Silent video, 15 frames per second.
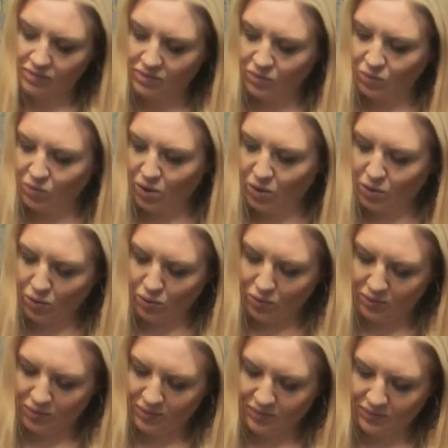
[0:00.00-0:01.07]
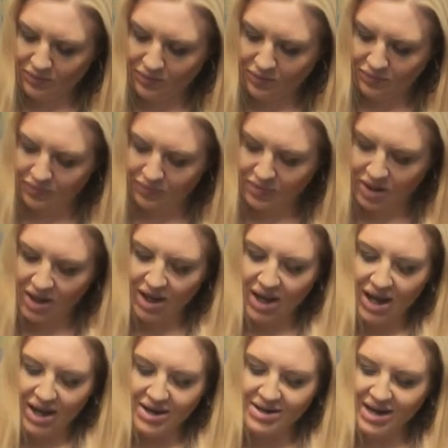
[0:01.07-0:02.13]
Whoa.
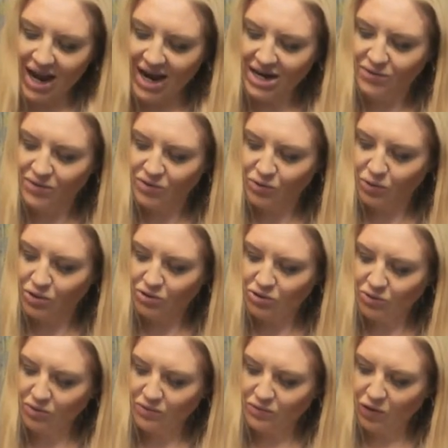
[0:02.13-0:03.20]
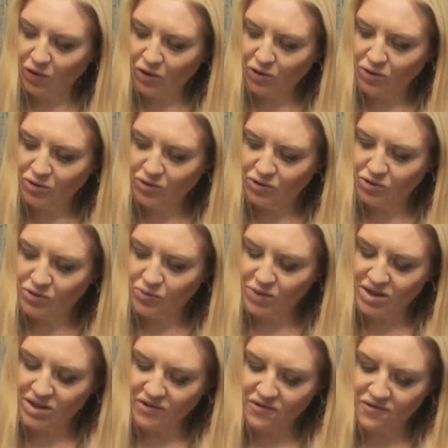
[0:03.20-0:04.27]
Nine of Swords reversed
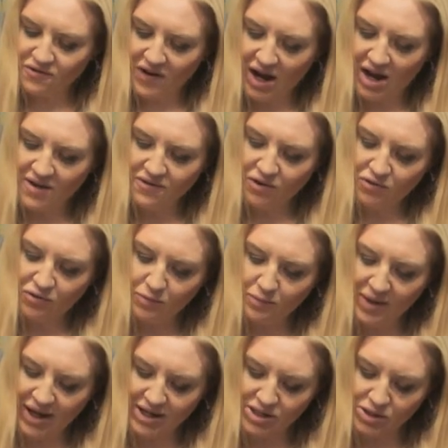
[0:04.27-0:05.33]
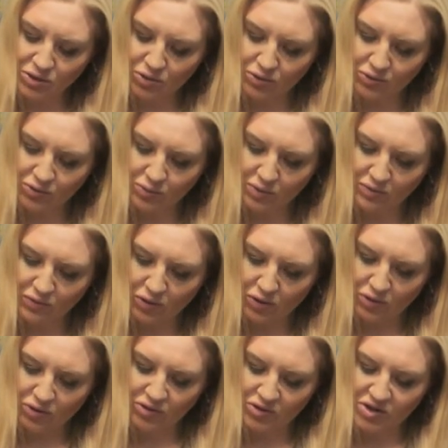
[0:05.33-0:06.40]
with the Five of Pentacles
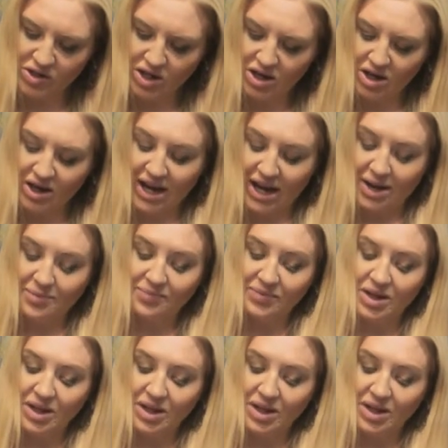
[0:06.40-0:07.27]
reversed. Okay.